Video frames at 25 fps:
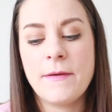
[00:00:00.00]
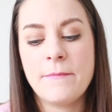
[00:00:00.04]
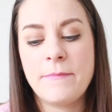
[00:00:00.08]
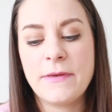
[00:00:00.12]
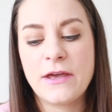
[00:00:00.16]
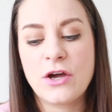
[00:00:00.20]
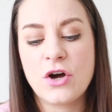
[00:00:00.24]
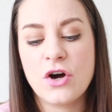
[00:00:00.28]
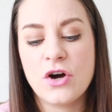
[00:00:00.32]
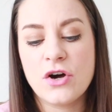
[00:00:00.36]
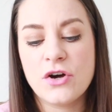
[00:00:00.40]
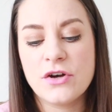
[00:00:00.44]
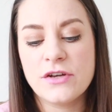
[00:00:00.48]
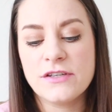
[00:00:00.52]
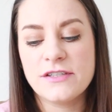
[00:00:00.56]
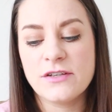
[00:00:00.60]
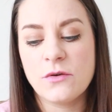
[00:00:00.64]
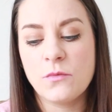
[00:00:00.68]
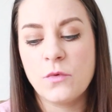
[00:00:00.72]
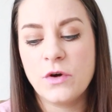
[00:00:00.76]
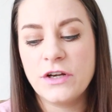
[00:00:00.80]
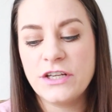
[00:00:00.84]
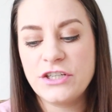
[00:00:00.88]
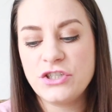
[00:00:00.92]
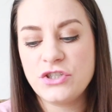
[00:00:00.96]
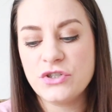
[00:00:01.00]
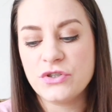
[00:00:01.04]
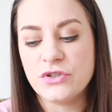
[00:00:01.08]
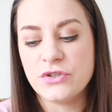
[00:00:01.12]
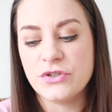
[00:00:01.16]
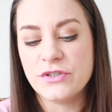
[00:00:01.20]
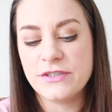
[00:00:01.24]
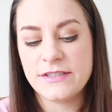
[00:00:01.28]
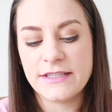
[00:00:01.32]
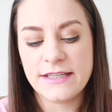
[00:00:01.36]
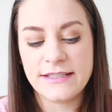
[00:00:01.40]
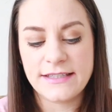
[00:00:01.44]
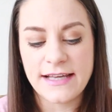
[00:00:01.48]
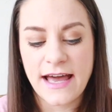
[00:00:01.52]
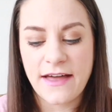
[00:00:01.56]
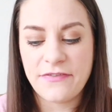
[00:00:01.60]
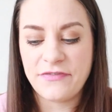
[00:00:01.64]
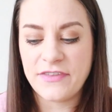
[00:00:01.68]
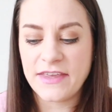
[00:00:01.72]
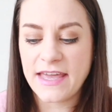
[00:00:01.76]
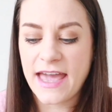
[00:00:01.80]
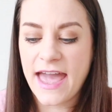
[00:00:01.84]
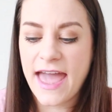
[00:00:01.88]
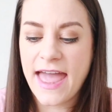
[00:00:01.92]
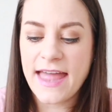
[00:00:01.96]
because what it does is at
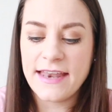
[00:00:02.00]
the